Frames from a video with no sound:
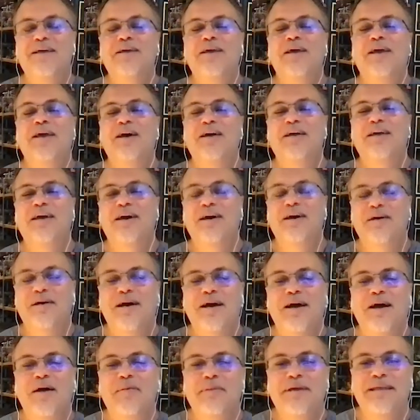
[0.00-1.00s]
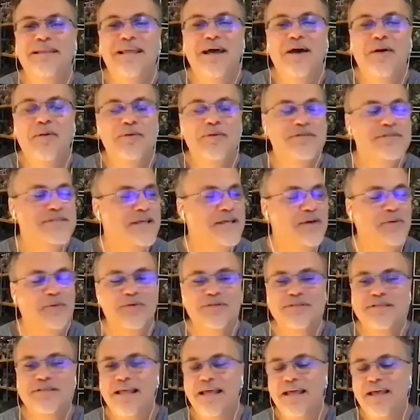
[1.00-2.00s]
Yeah, yeah. I mean, that was it
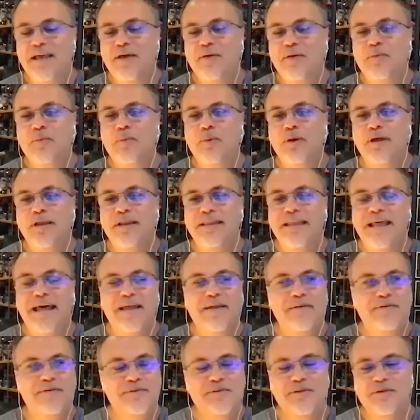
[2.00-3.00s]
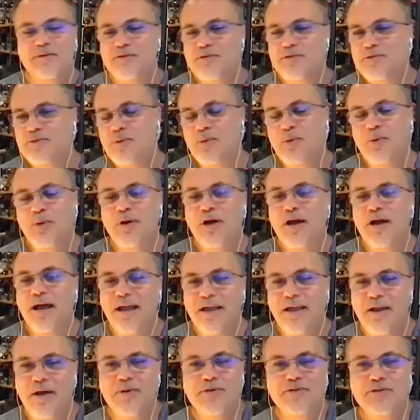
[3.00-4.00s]
was like when that store
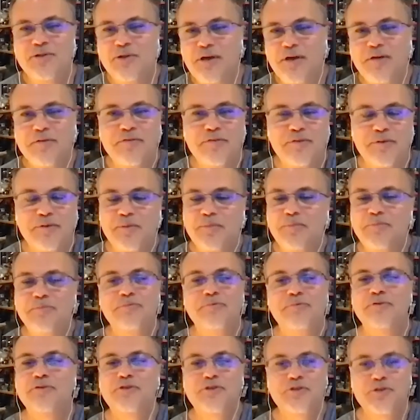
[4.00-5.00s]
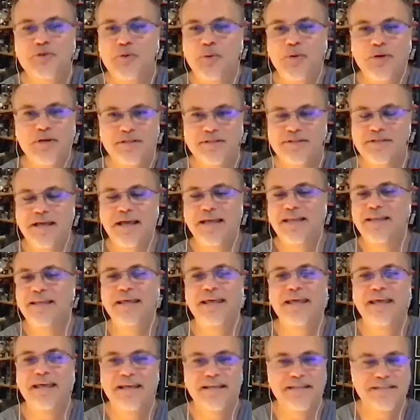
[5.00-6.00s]
yeah, I was looking for for short
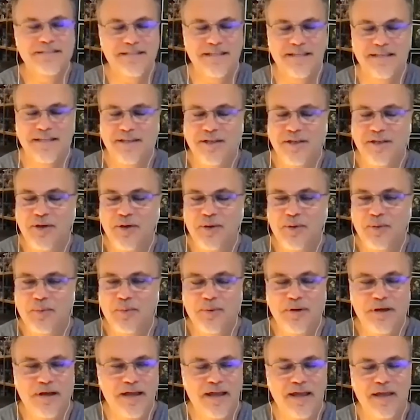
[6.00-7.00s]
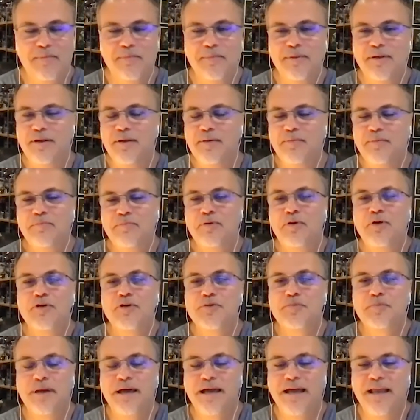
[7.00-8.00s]
ideas and you know, I had been
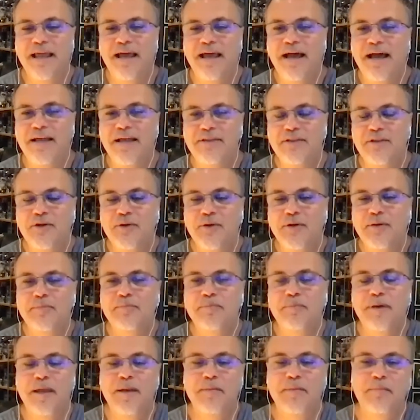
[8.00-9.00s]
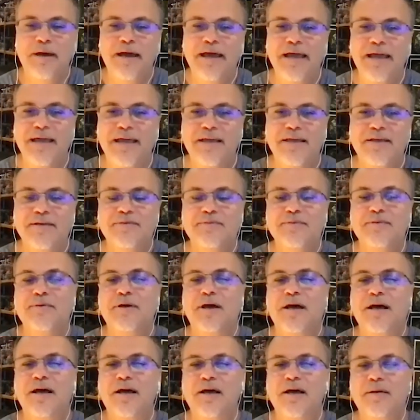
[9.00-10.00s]
approached by Alejandro and, and Mike,
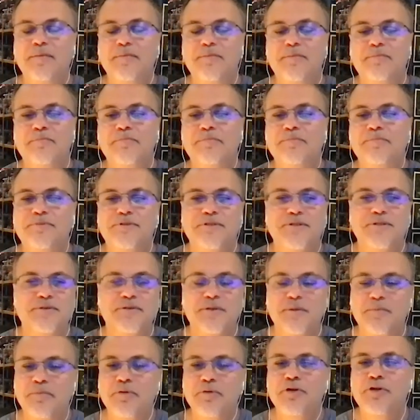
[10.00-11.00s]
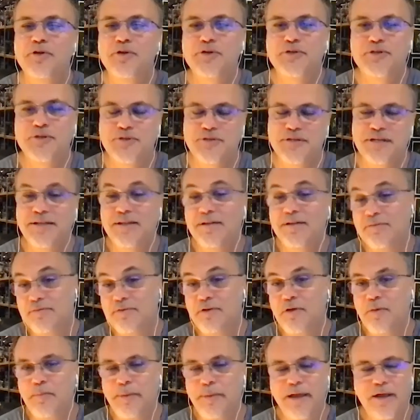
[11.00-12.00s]
uh, to the producers and the
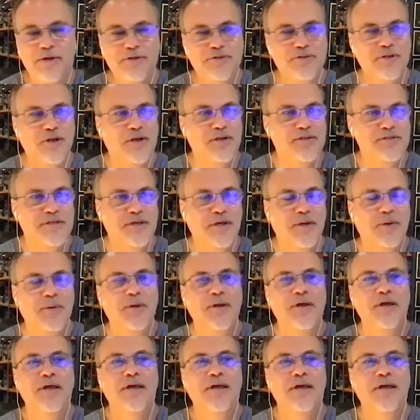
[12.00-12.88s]
filmmakers also